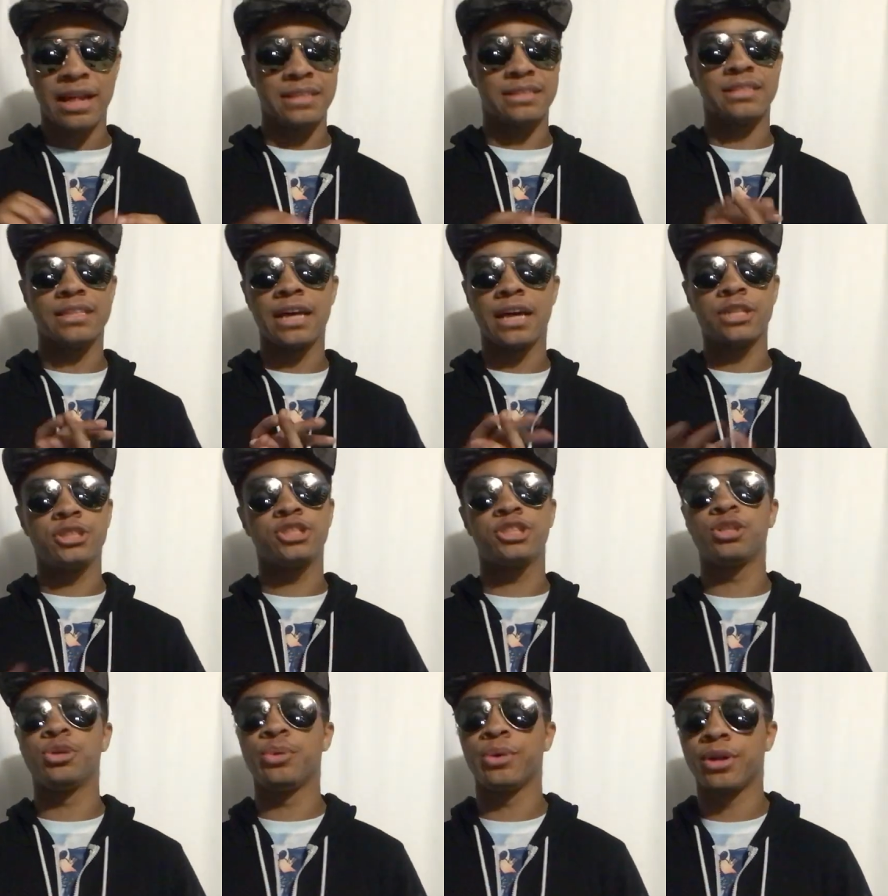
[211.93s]
That's
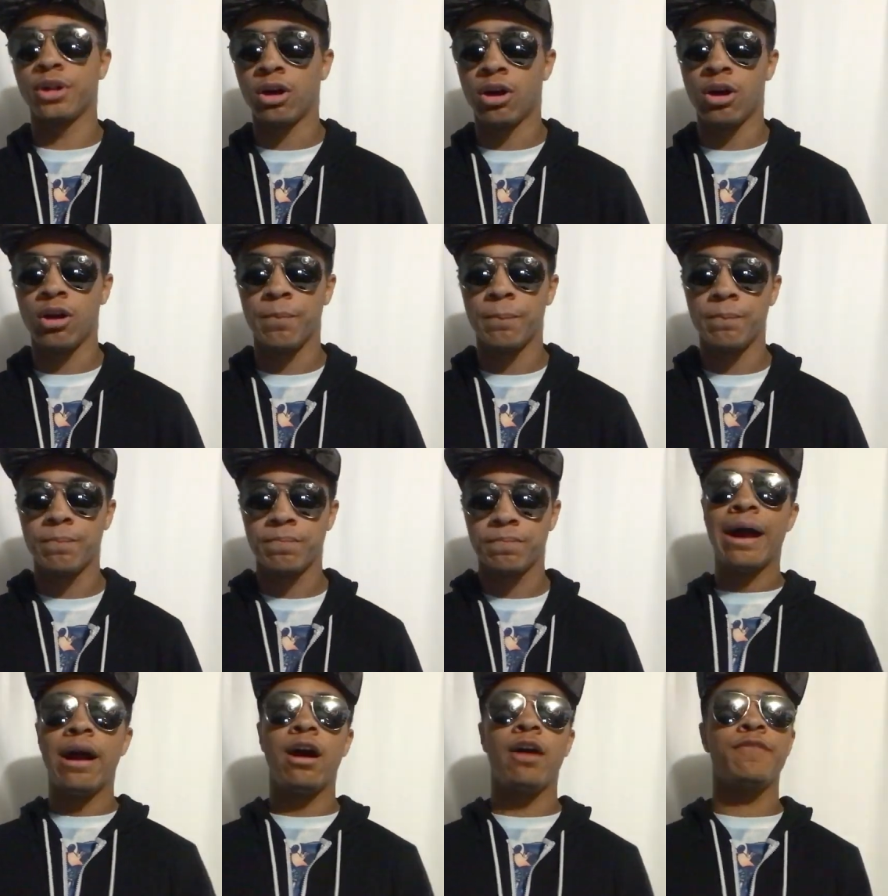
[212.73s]
not true at
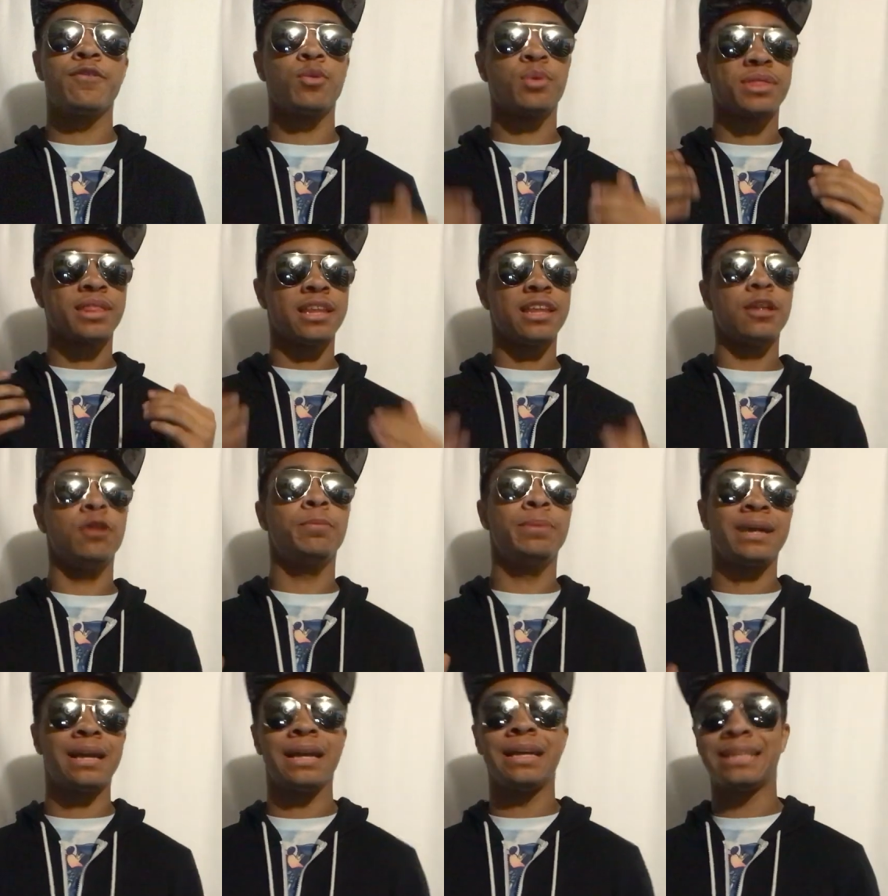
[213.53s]
all. However, with a
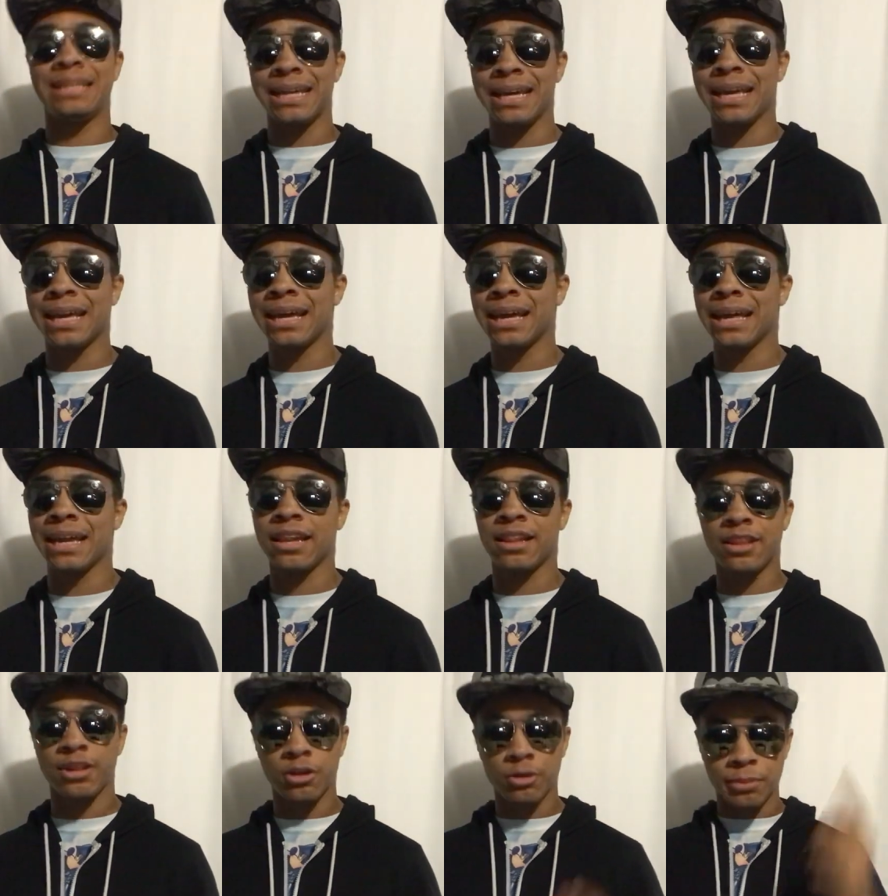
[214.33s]
little bit of digging
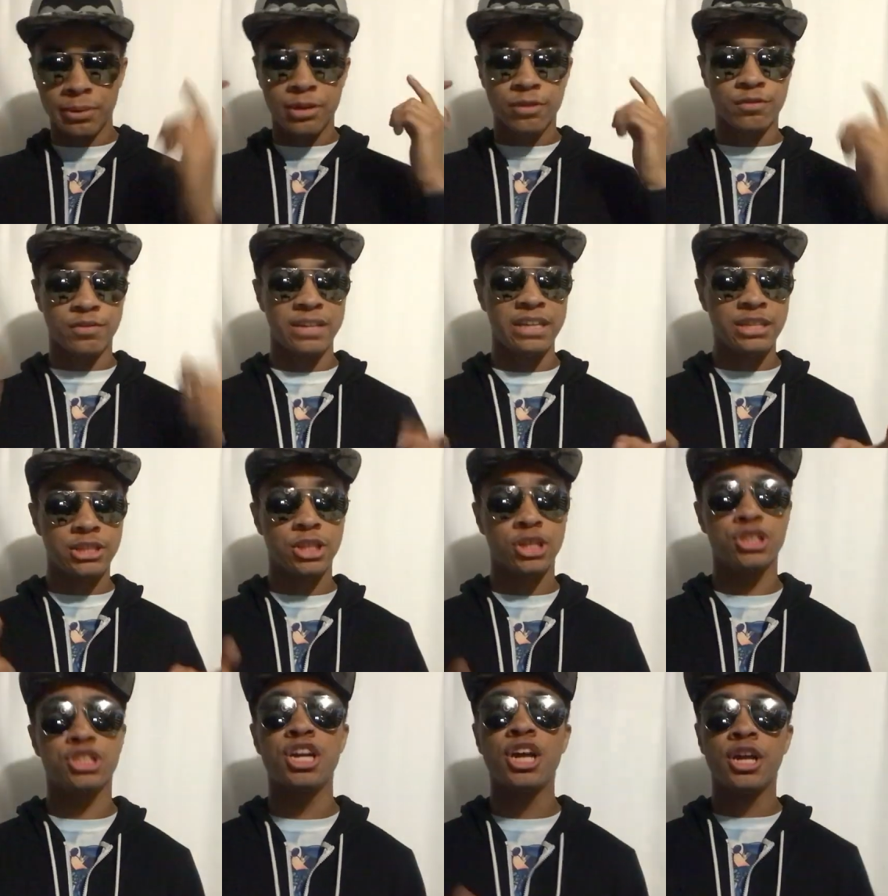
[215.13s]
and a little bit of
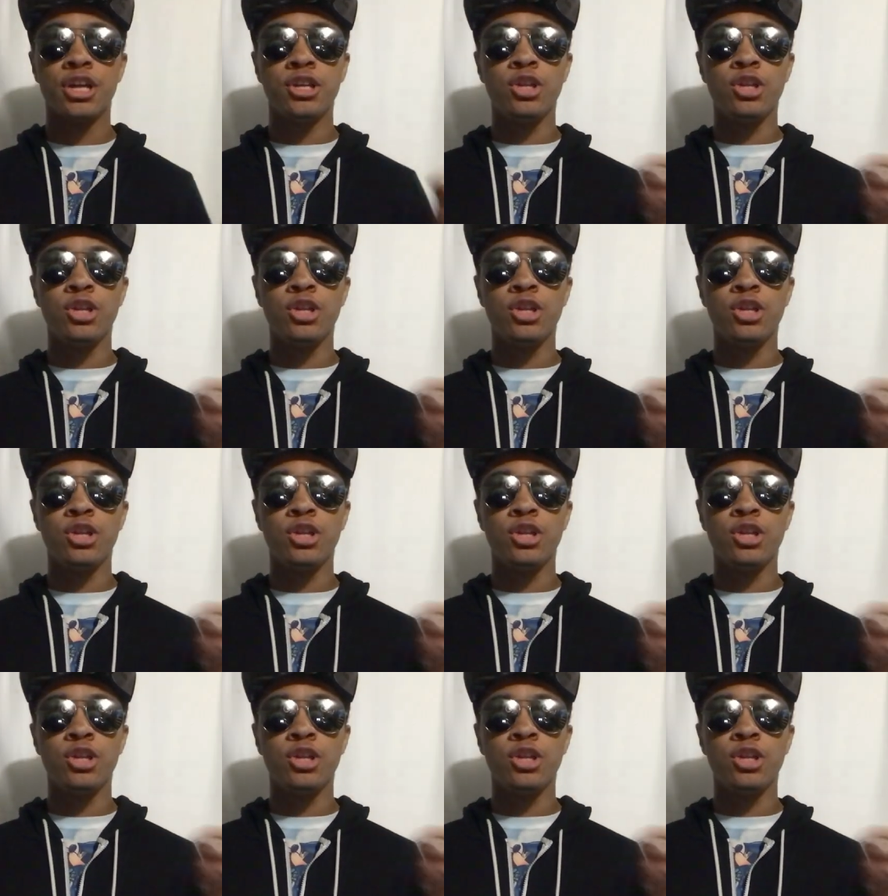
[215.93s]
research,